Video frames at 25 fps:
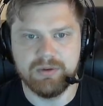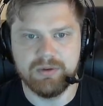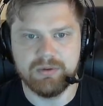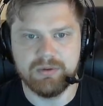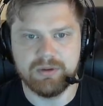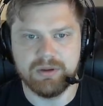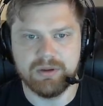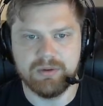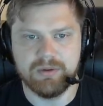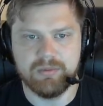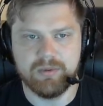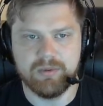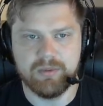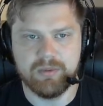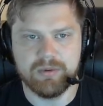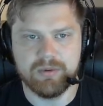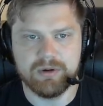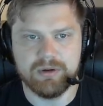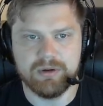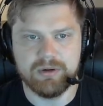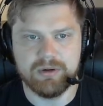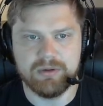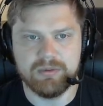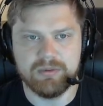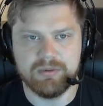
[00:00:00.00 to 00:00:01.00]
Okay, what we're
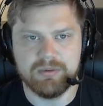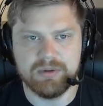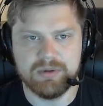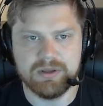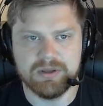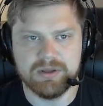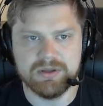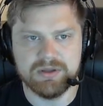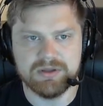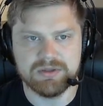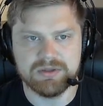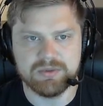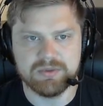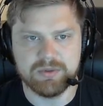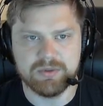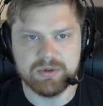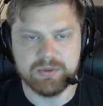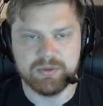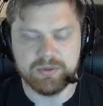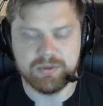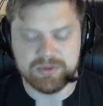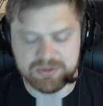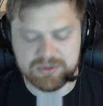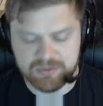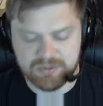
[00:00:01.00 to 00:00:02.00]
going to do is we're
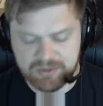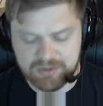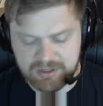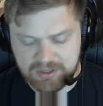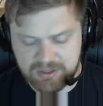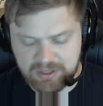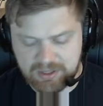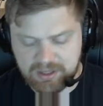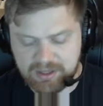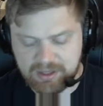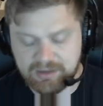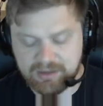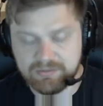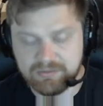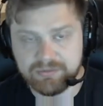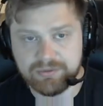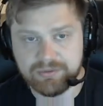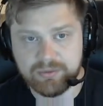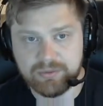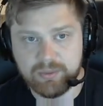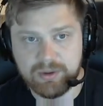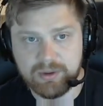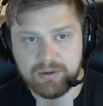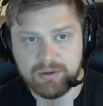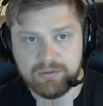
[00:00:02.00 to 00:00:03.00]
going to hit
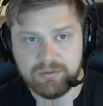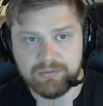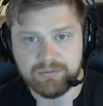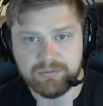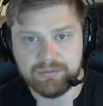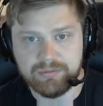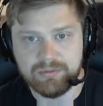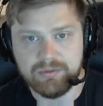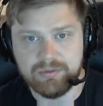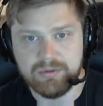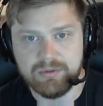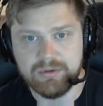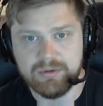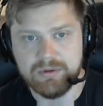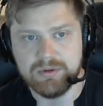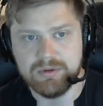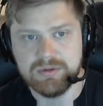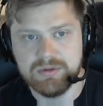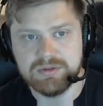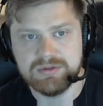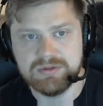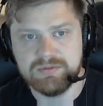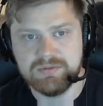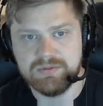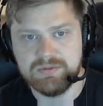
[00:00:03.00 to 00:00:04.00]
F12
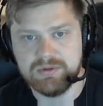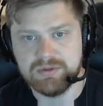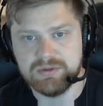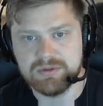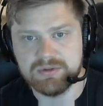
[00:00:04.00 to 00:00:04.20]
to view the